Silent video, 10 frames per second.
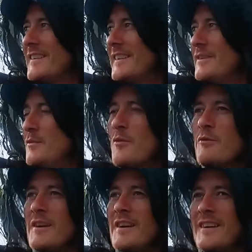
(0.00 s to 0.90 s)

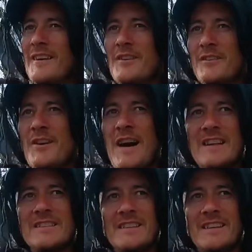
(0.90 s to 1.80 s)
ignore it and go, no,
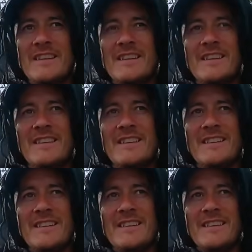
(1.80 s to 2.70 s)
actually
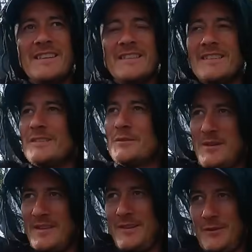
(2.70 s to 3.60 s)
This is
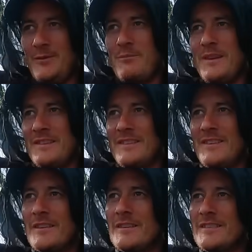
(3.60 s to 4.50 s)
where the good bit
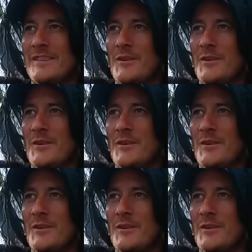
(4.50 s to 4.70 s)
starts,